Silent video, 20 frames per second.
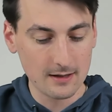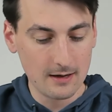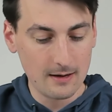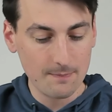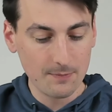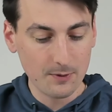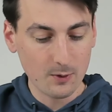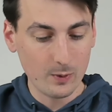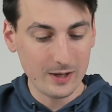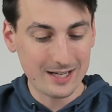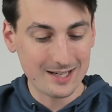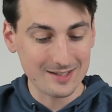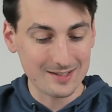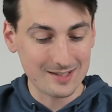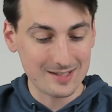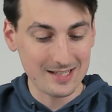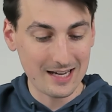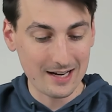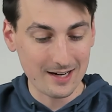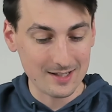We can
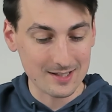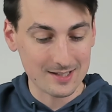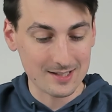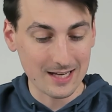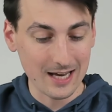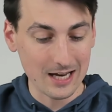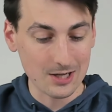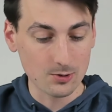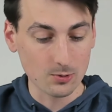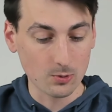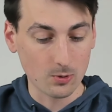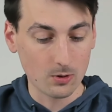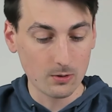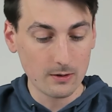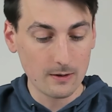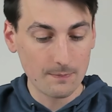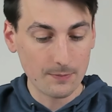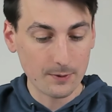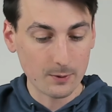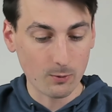set a schedule
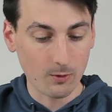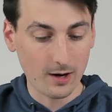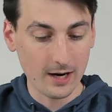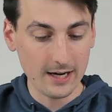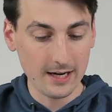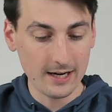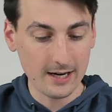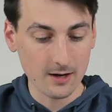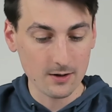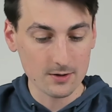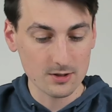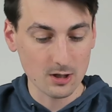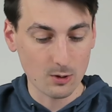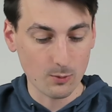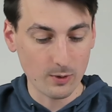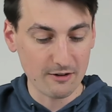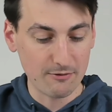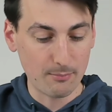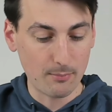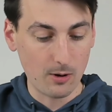right here, so we have
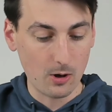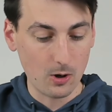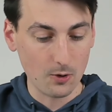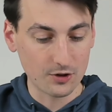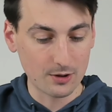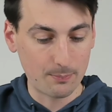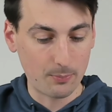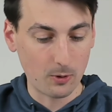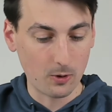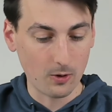multiple